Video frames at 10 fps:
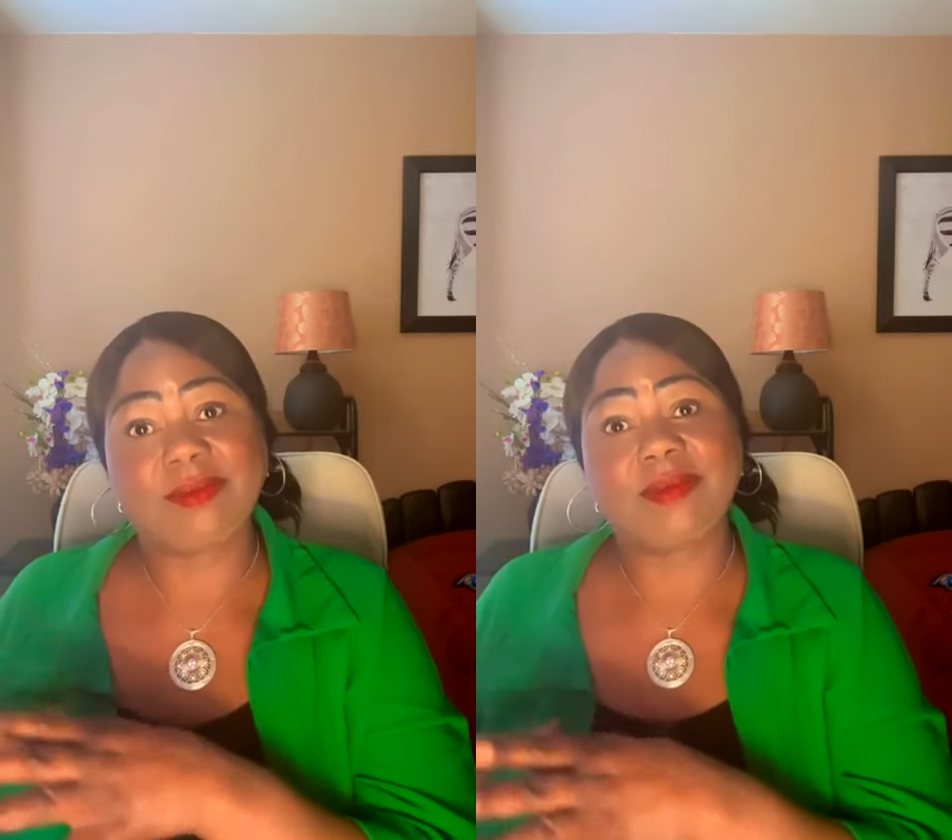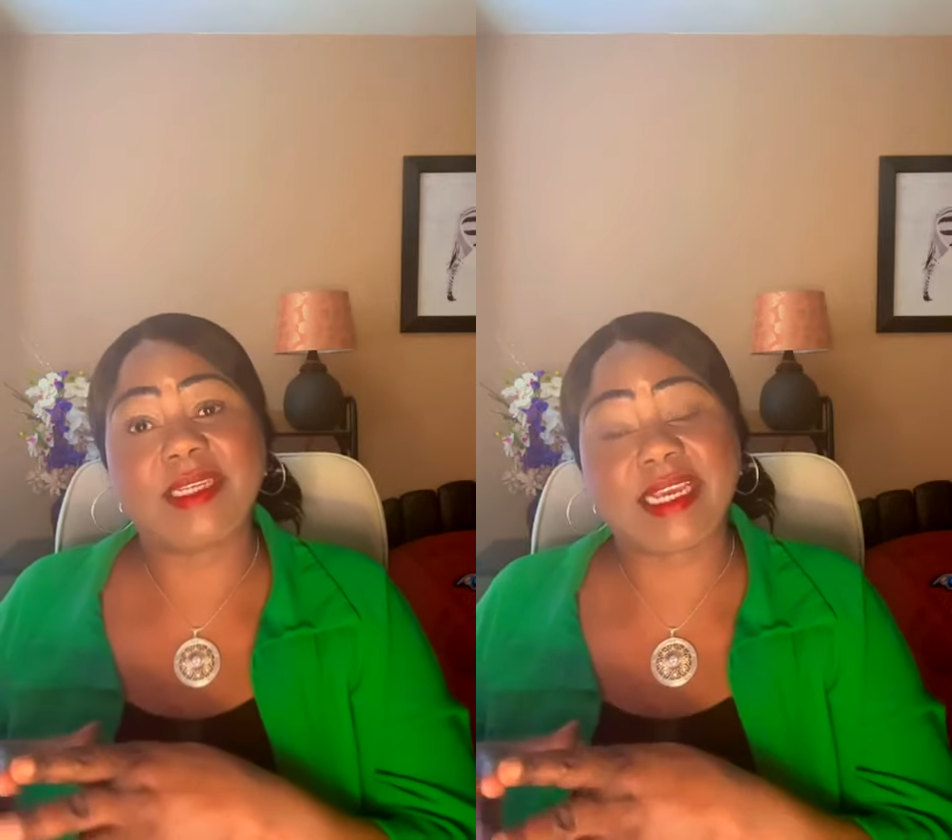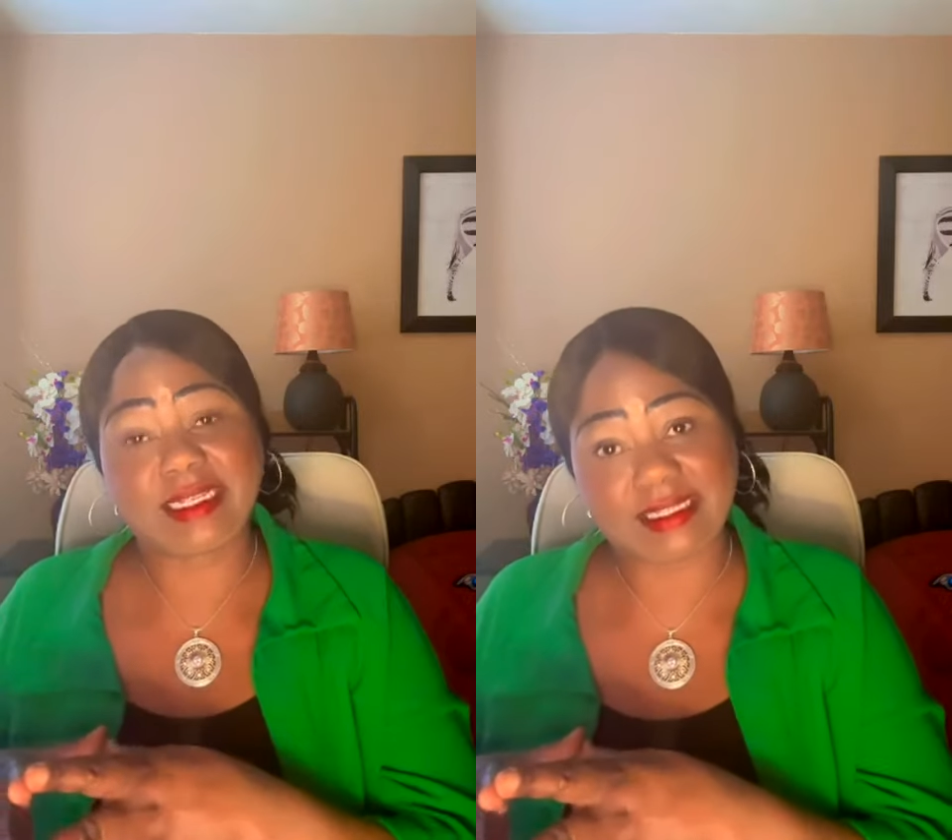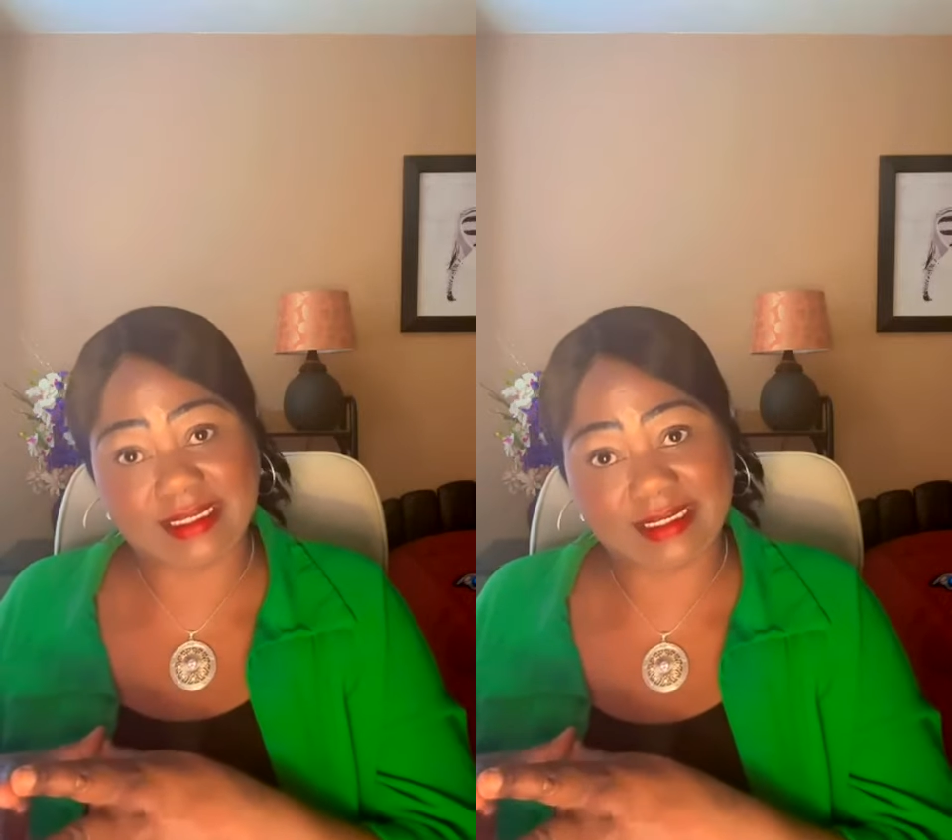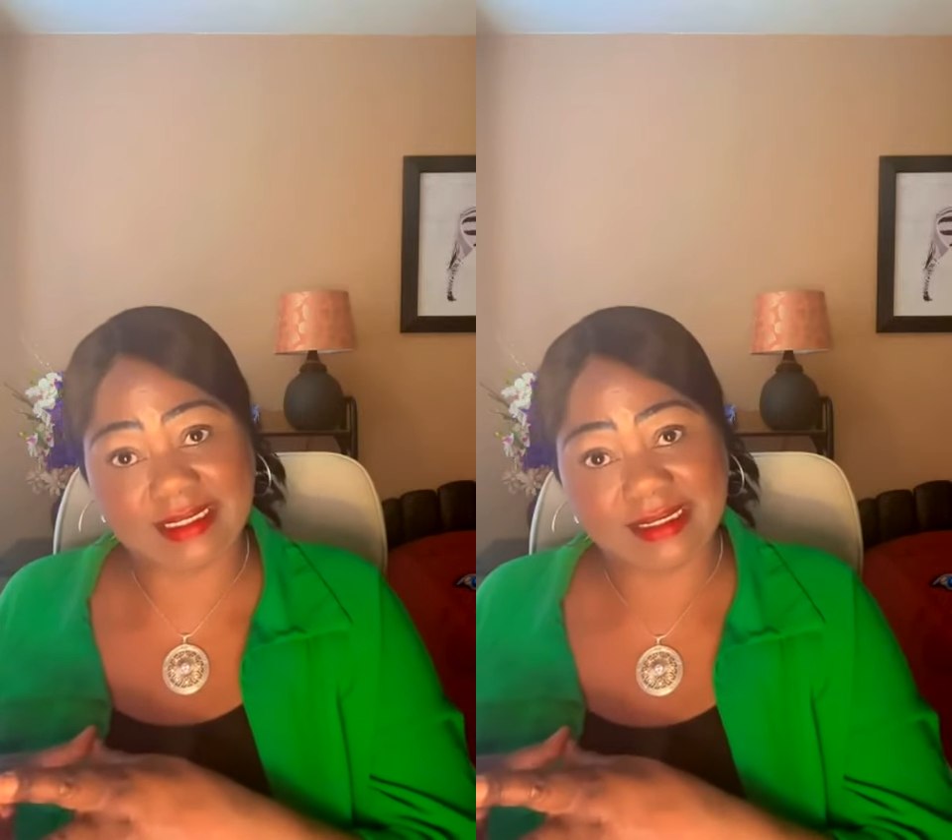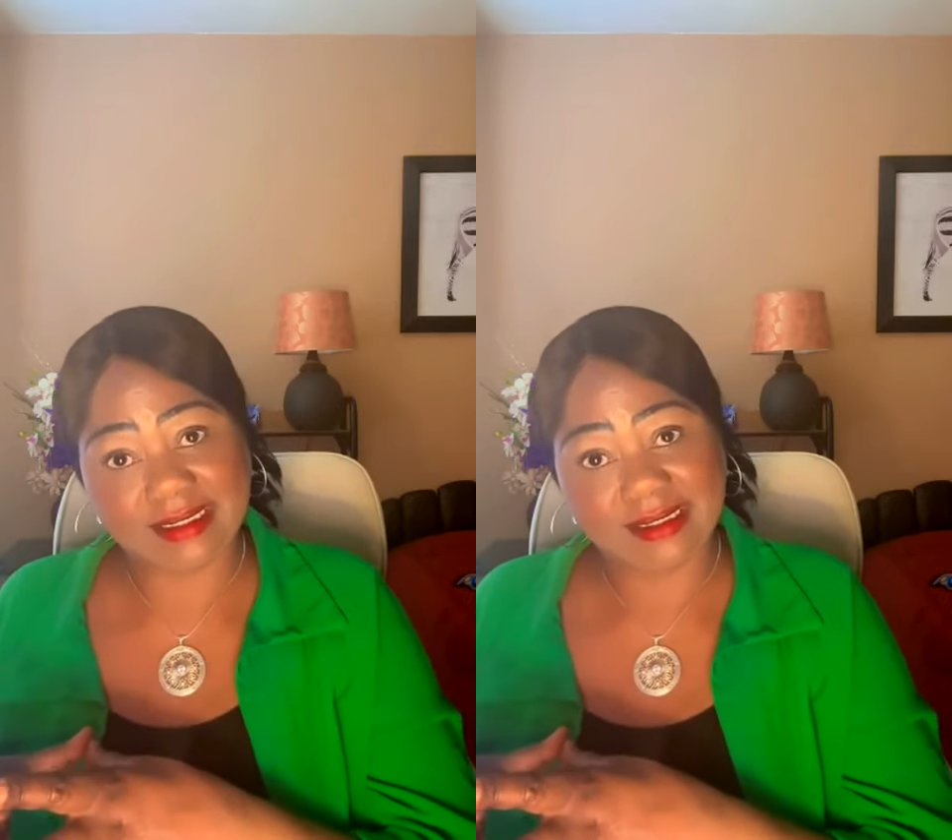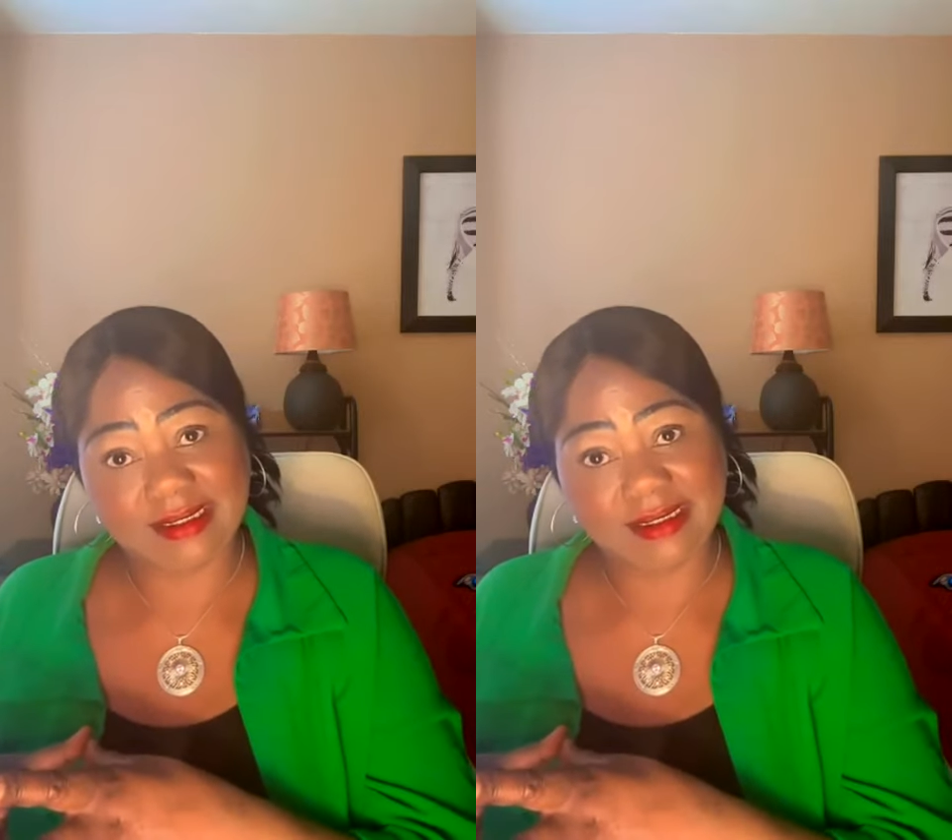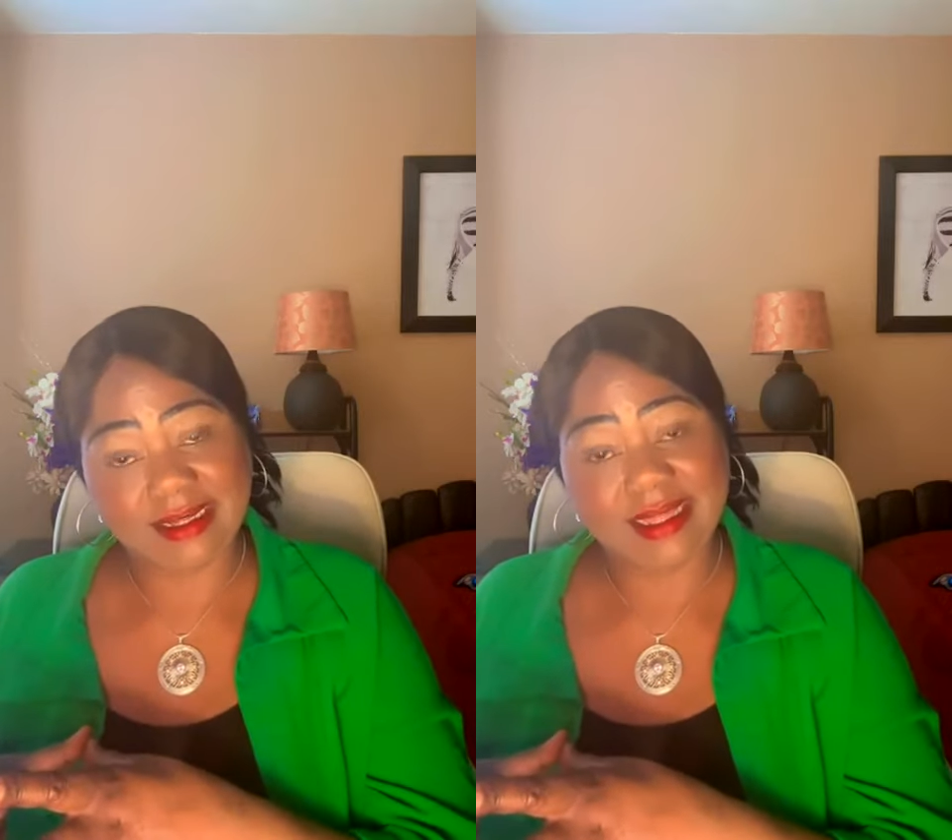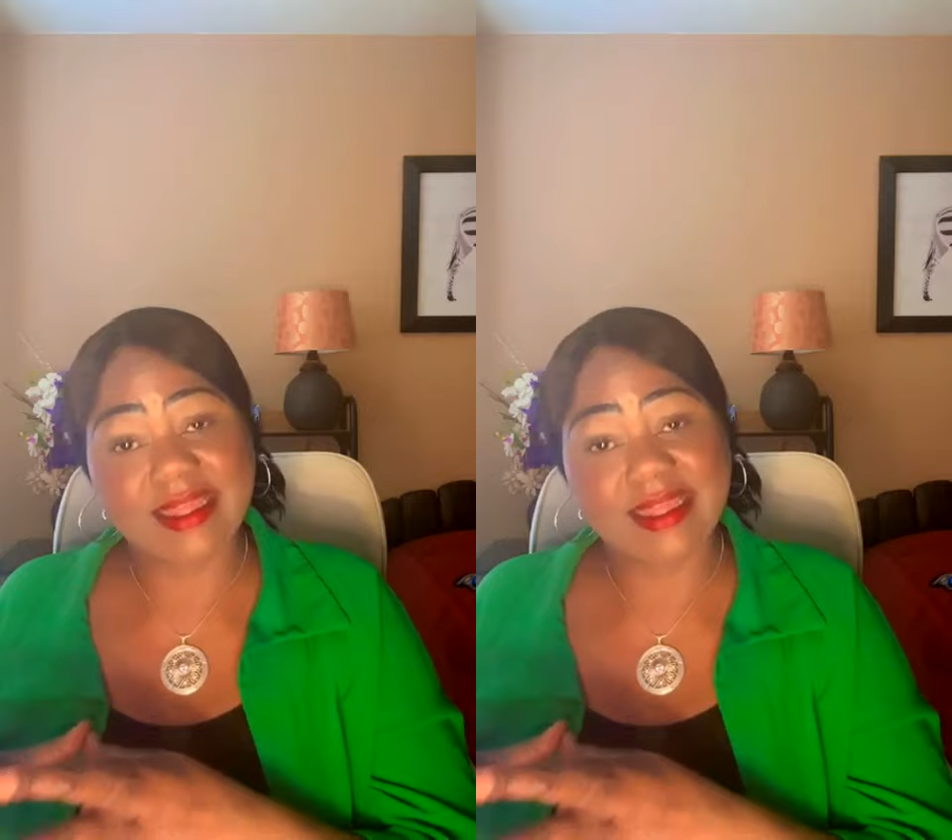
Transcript: Yes, they